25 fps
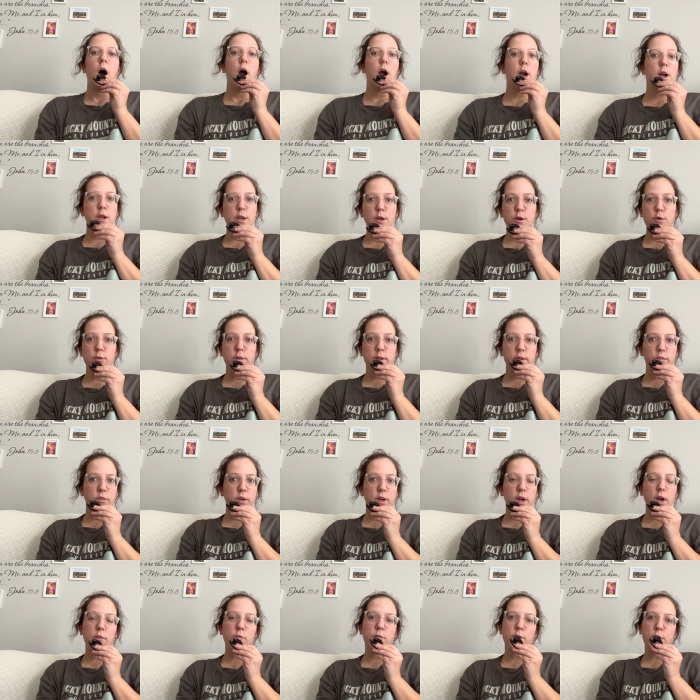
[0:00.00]
Are you
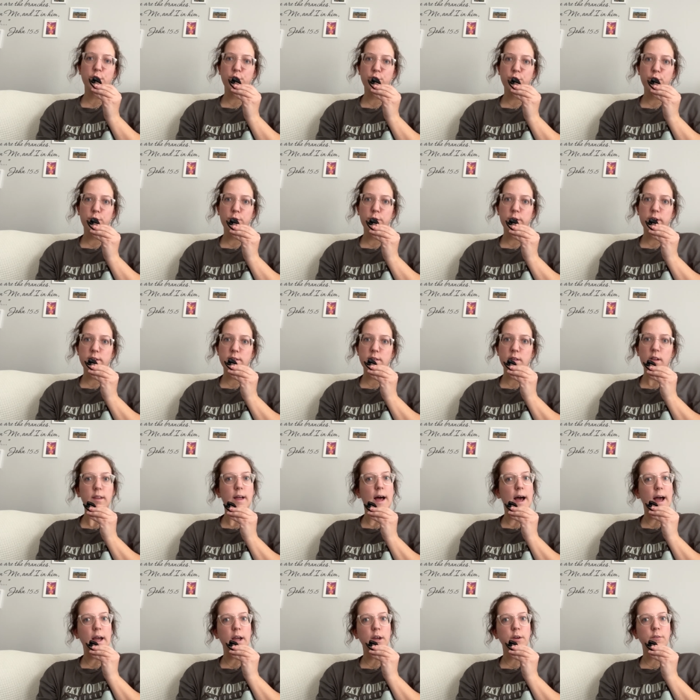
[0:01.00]
living a virtuous
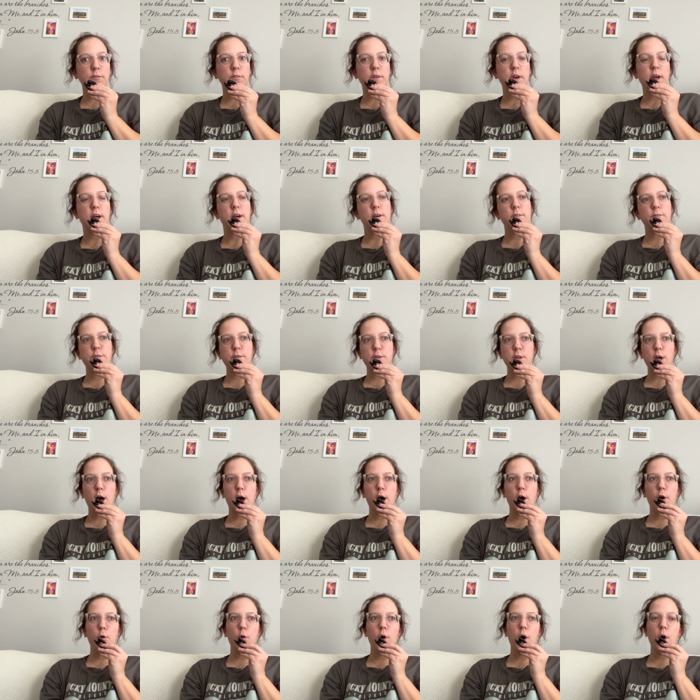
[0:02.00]
life? If
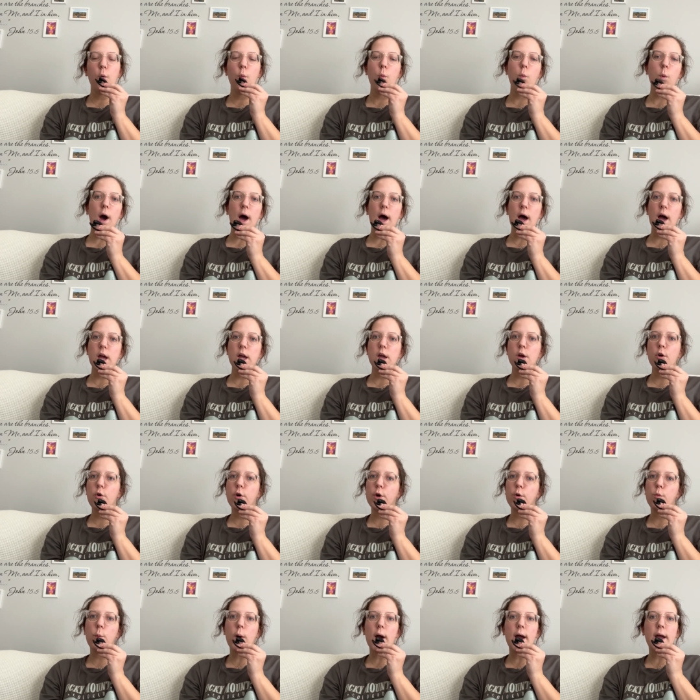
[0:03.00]
so, why
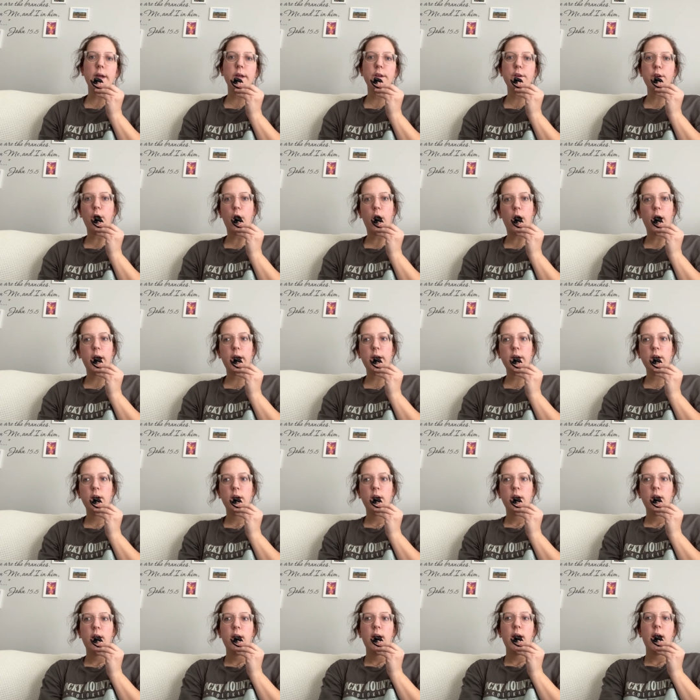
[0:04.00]
or why not?
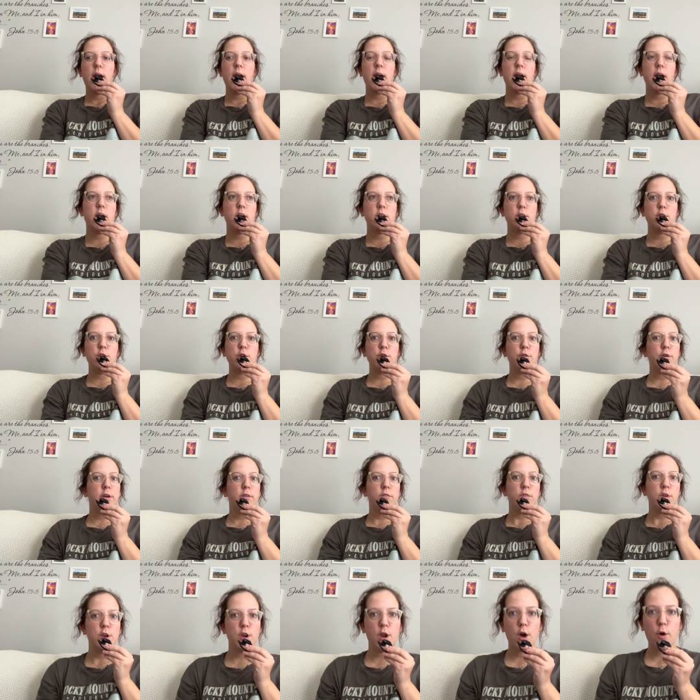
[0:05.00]
And do you
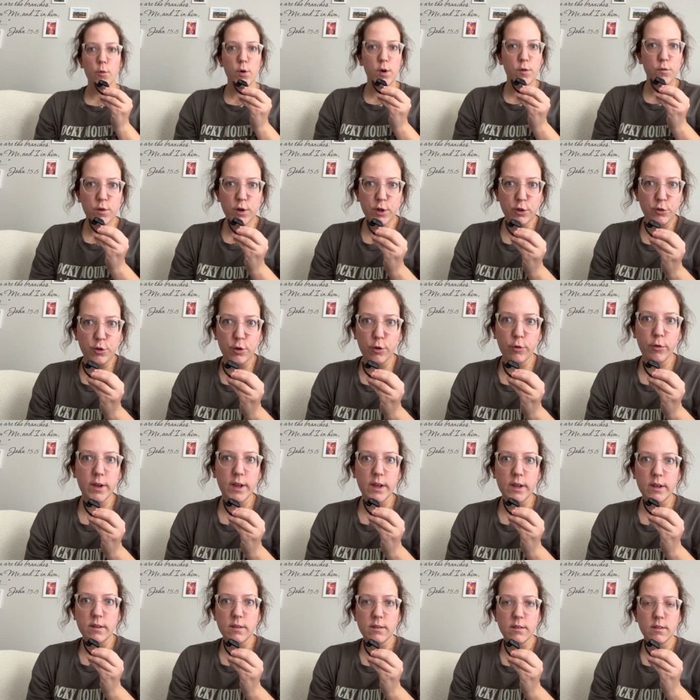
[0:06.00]
even know what virtue
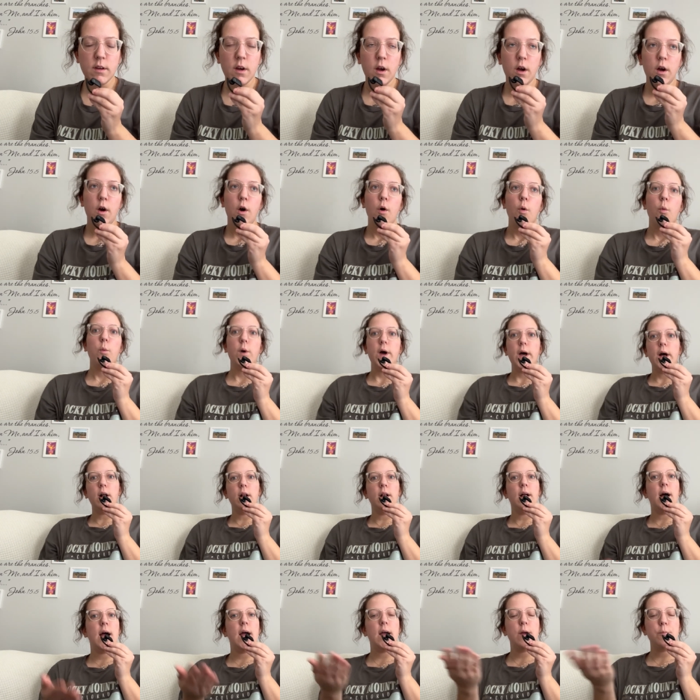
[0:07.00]
is?
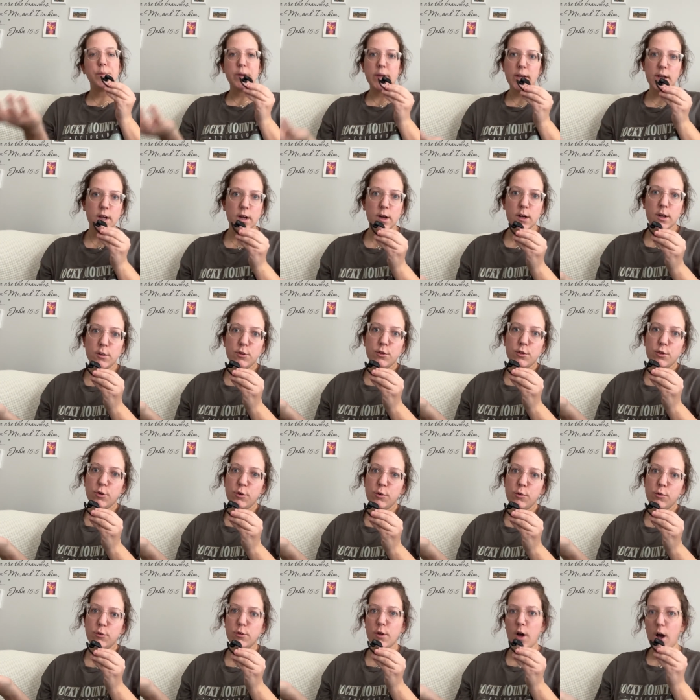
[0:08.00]
Well, I'm here
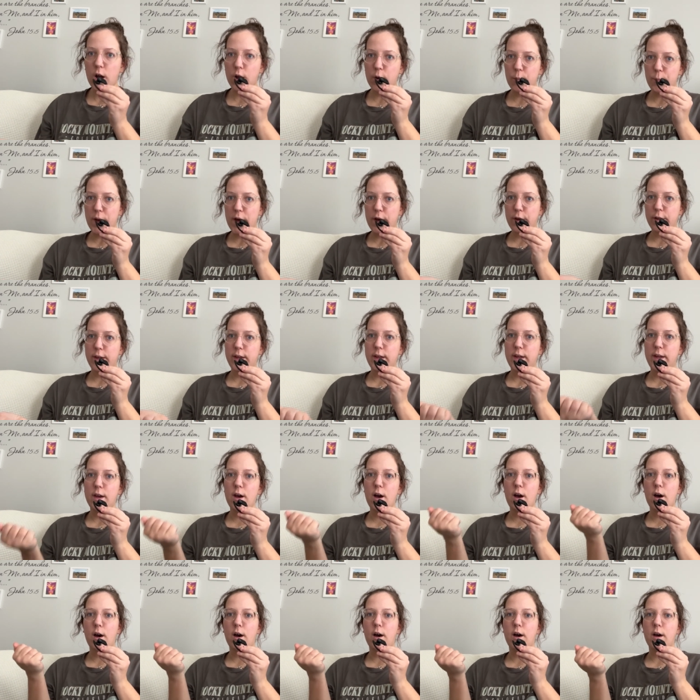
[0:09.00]
to talk about it
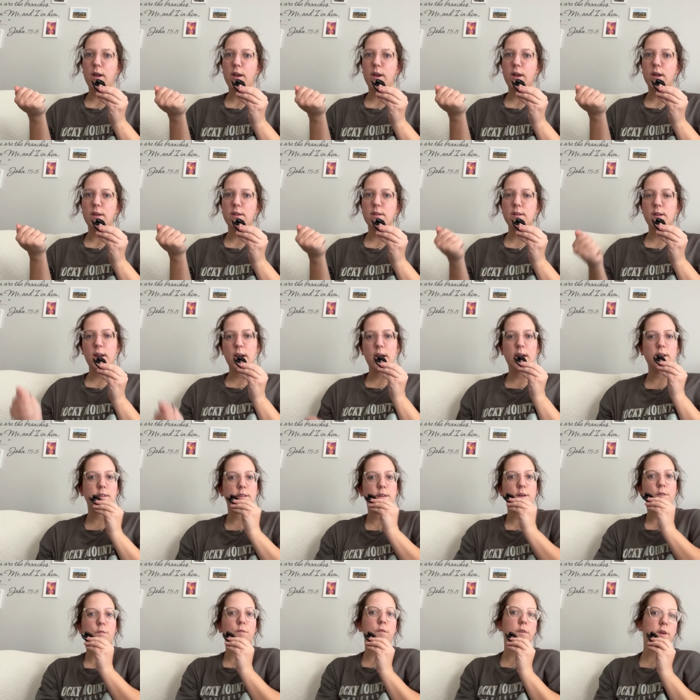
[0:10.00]
on today's
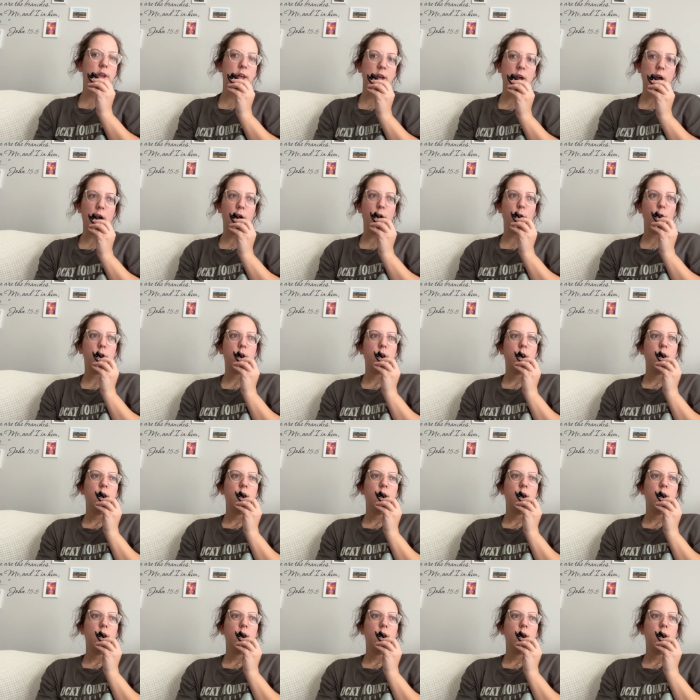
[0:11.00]
video.